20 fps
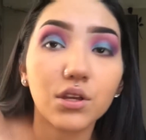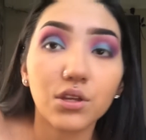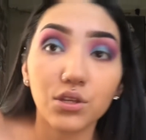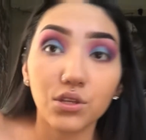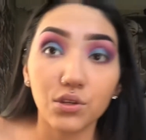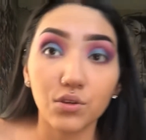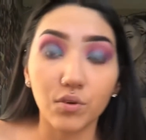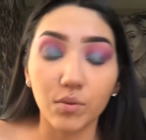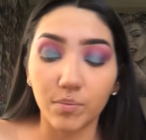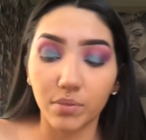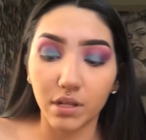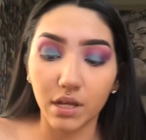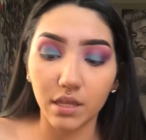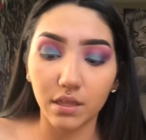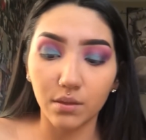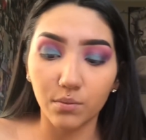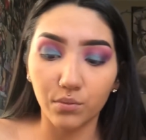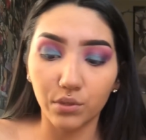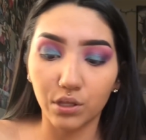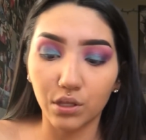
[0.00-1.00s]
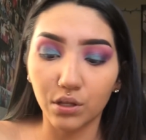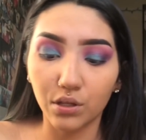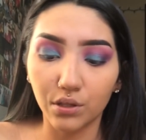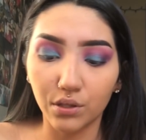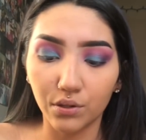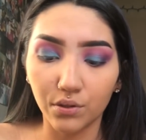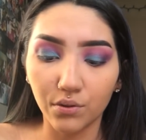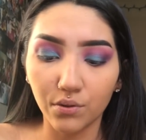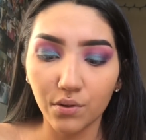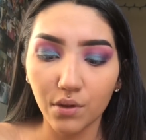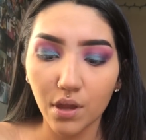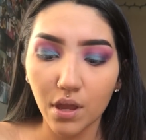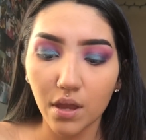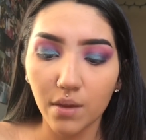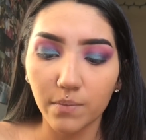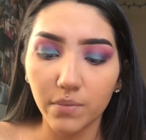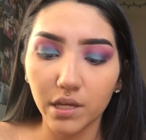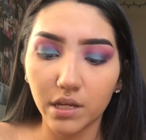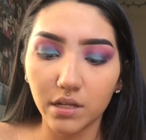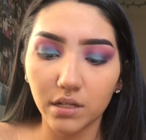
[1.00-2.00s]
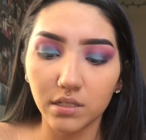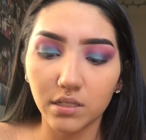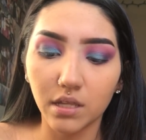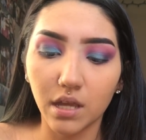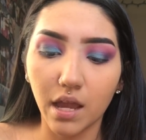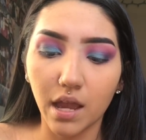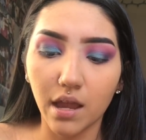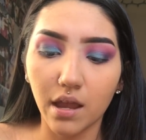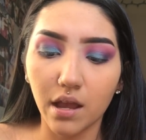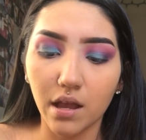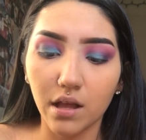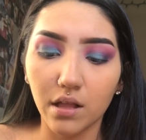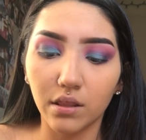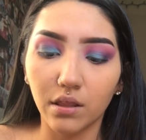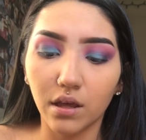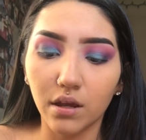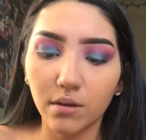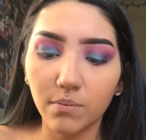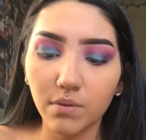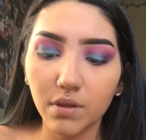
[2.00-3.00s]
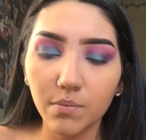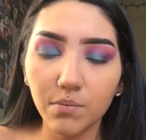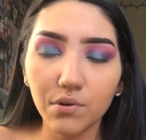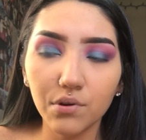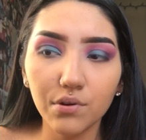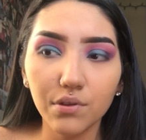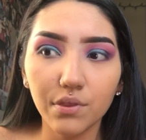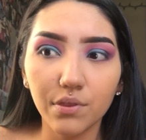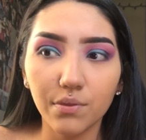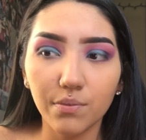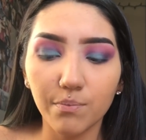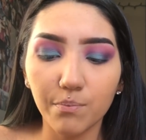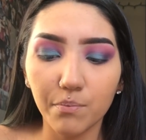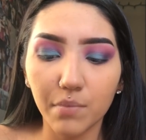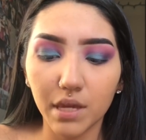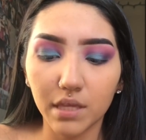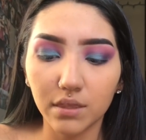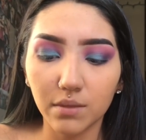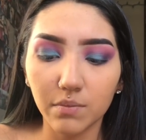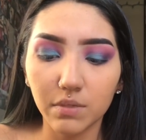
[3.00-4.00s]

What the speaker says: you apply them with the glue, because a lot of people make the